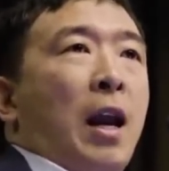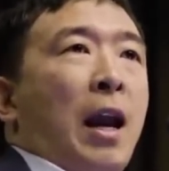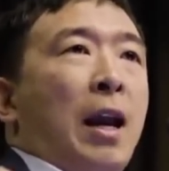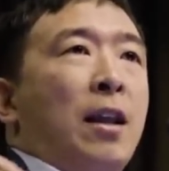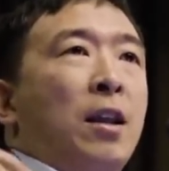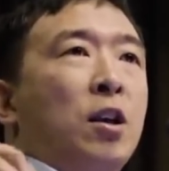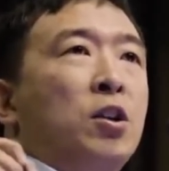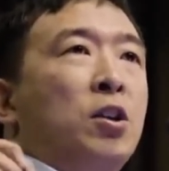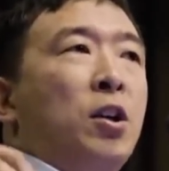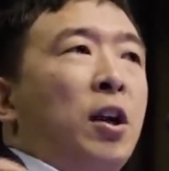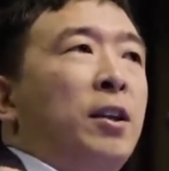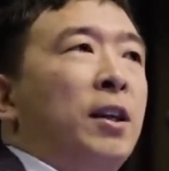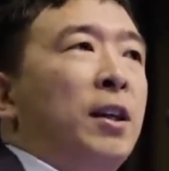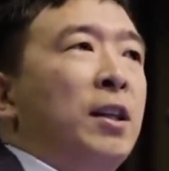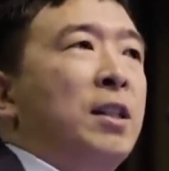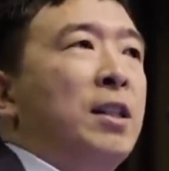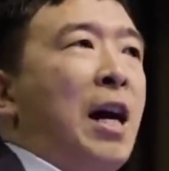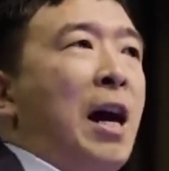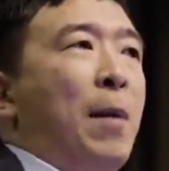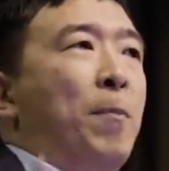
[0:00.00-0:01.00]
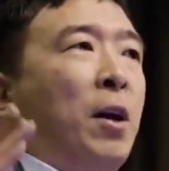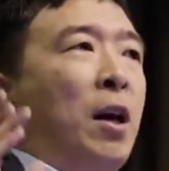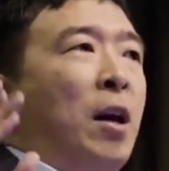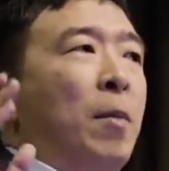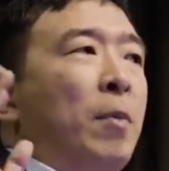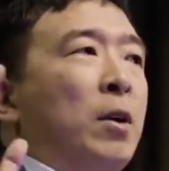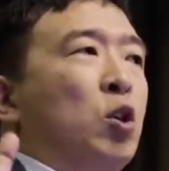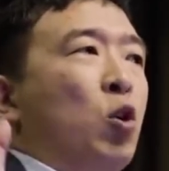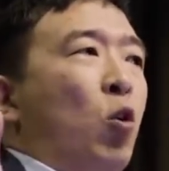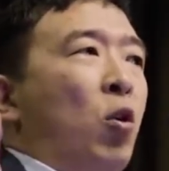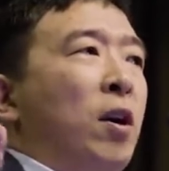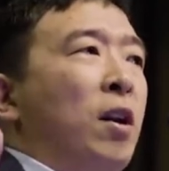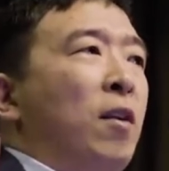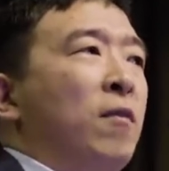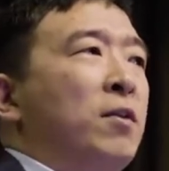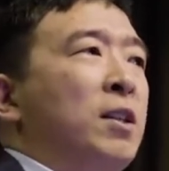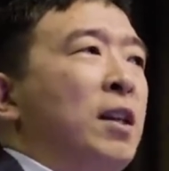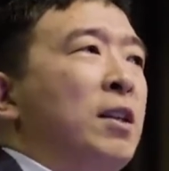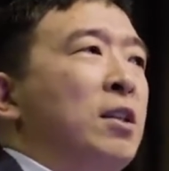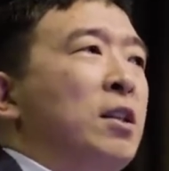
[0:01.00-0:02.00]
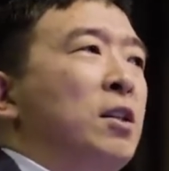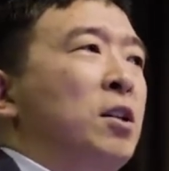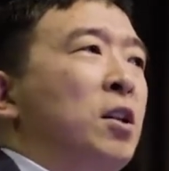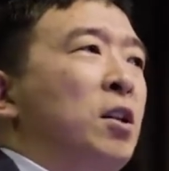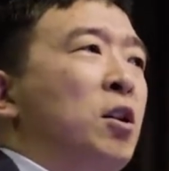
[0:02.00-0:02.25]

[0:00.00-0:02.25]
And there's nothing stopping a majority of citizens